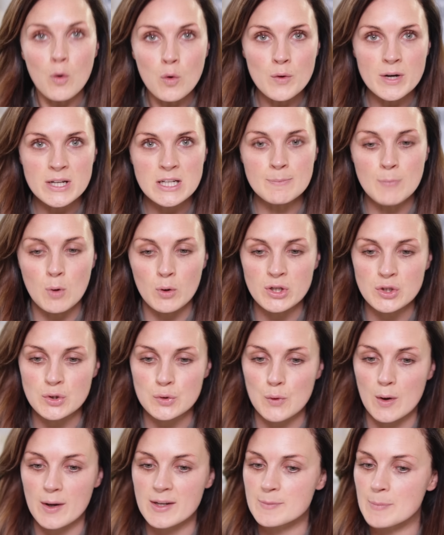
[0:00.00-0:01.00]
already
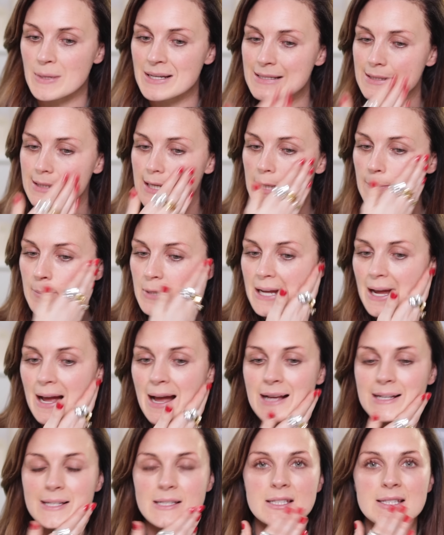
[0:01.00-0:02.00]
moisturized my skin, but it
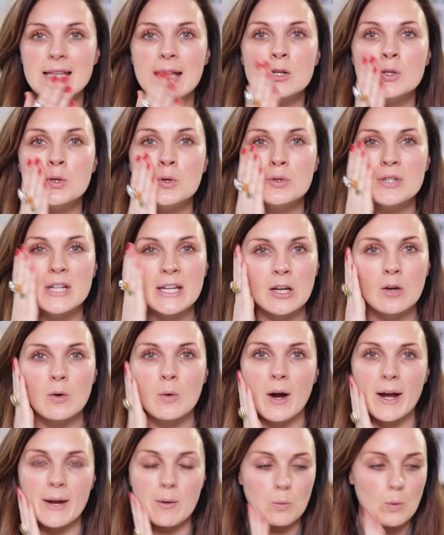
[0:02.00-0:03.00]
has settled in
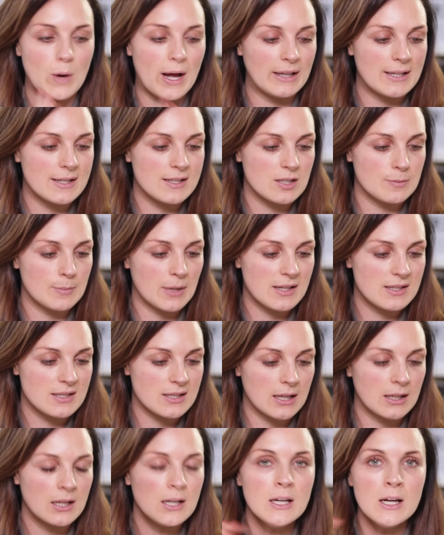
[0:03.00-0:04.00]
quite well into my
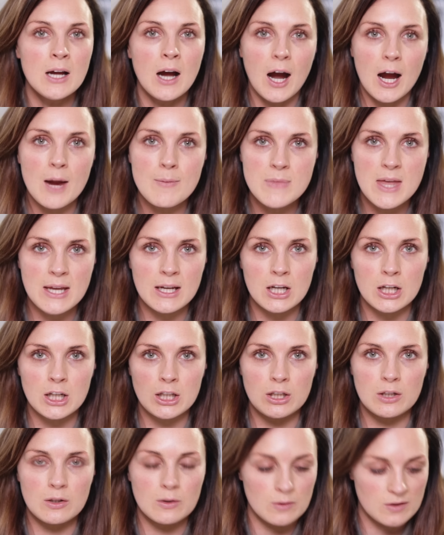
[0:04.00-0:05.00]
skin. I'm then going to
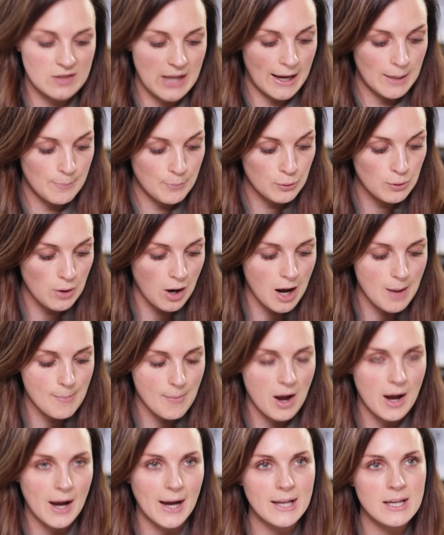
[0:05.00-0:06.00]
use a
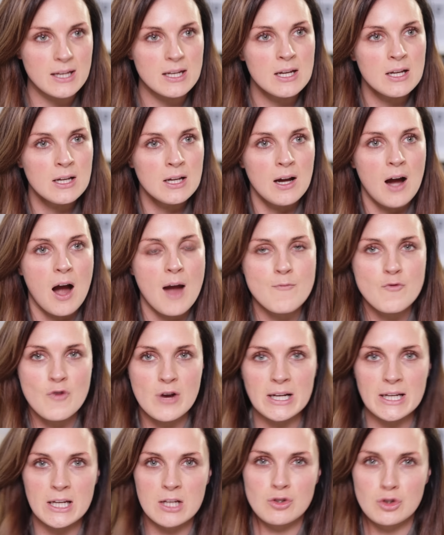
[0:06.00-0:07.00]
primer, and I'm
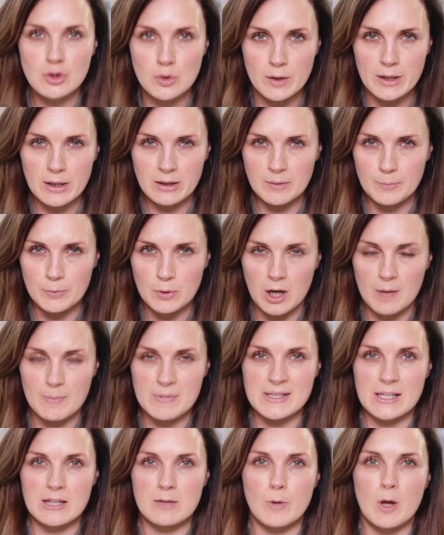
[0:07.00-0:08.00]
really enjoying the
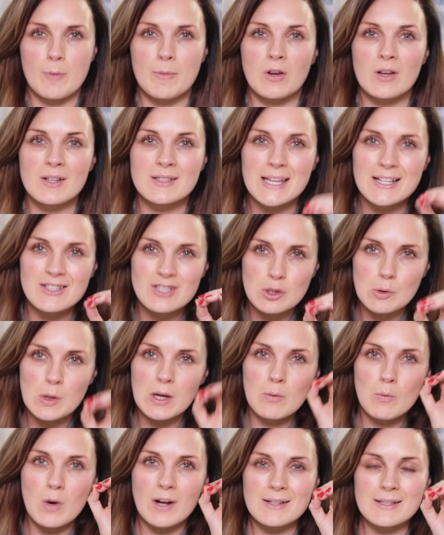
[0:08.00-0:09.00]
primers at the moment because they're
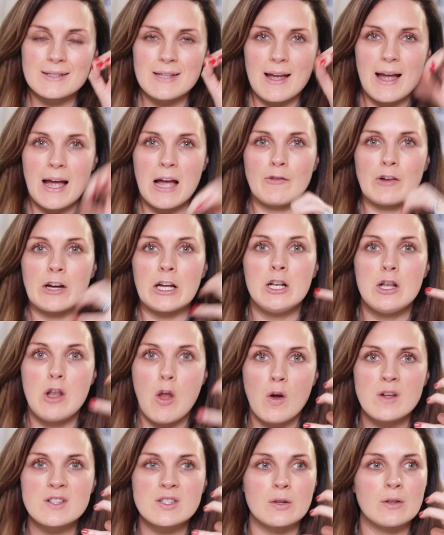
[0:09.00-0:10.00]
doing ones that have a
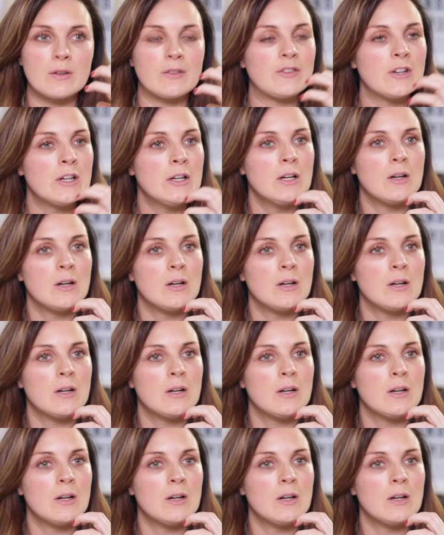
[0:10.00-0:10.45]
lot of